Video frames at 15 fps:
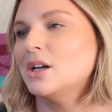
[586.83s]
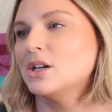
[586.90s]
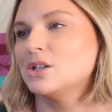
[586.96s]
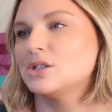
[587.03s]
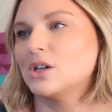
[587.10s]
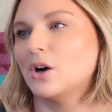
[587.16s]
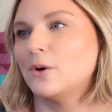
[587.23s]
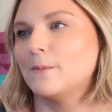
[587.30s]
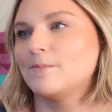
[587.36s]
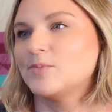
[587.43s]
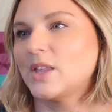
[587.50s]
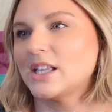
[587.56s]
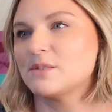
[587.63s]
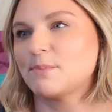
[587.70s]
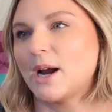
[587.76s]
So
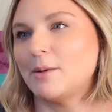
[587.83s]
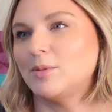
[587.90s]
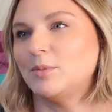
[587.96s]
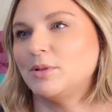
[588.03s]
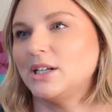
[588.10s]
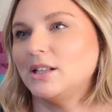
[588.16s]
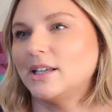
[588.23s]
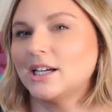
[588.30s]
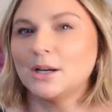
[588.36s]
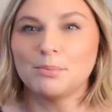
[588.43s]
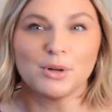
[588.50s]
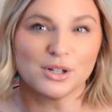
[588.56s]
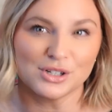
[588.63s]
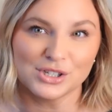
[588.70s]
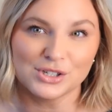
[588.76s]
that's probably like a
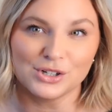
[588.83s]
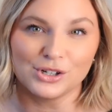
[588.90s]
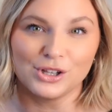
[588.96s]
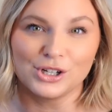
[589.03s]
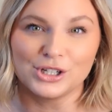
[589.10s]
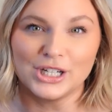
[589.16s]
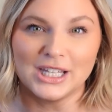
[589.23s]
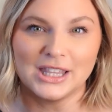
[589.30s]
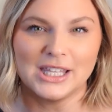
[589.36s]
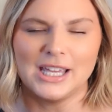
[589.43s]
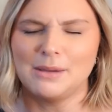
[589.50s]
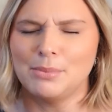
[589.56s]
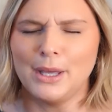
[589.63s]
personal learning thing,